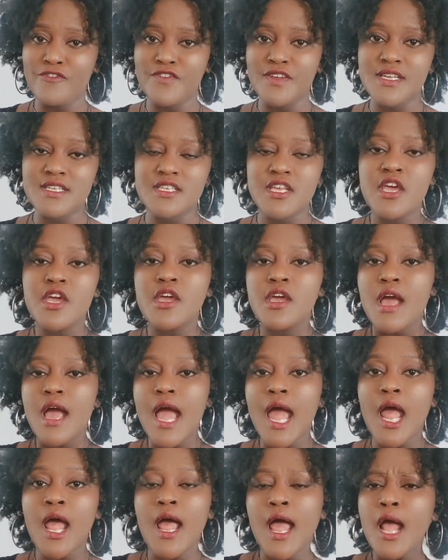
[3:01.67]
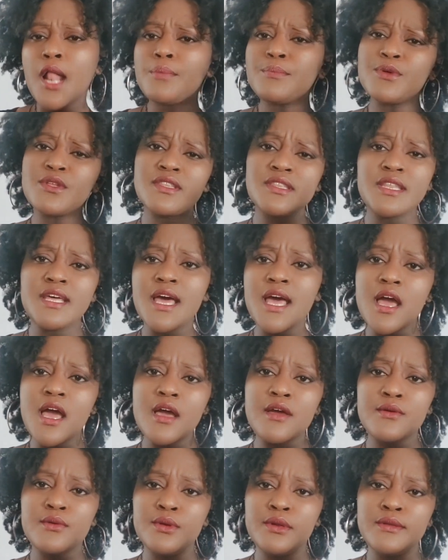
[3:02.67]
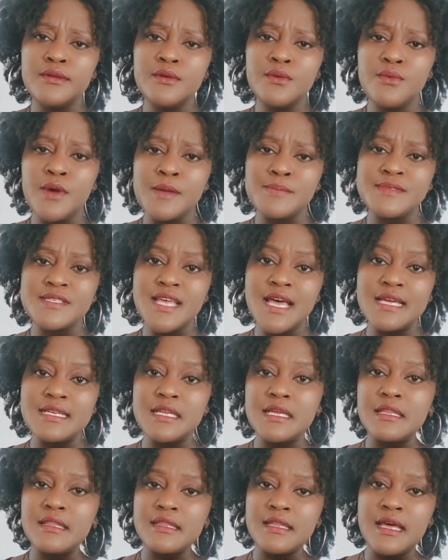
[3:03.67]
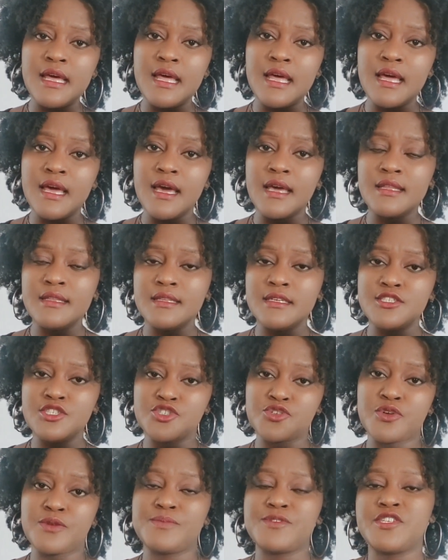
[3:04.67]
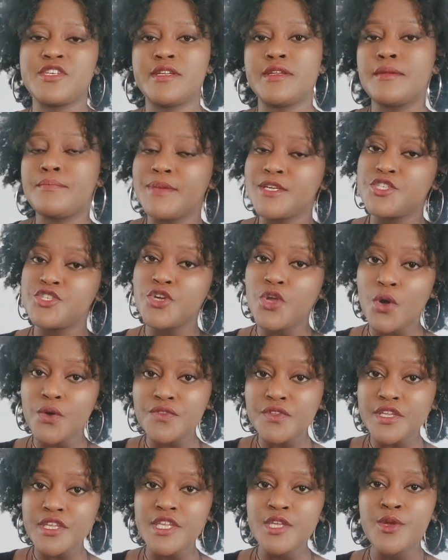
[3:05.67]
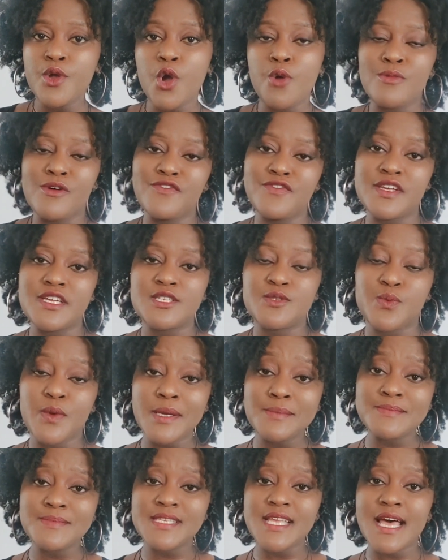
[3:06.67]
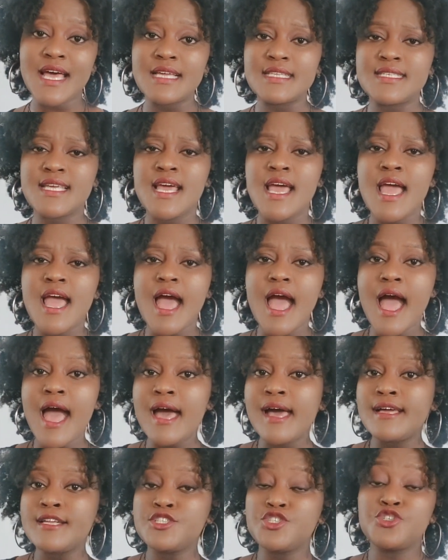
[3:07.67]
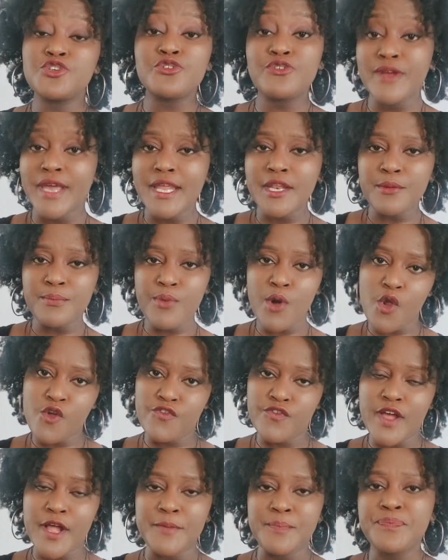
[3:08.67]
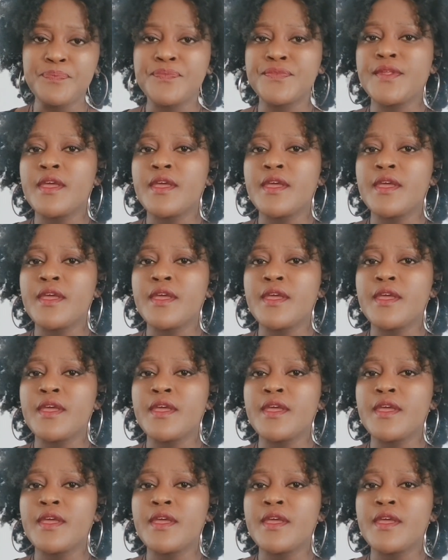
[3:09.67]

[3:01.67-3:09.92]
Affairs. I'll put the website in the description, but you go on the e-Home Affairs website and you create a profile.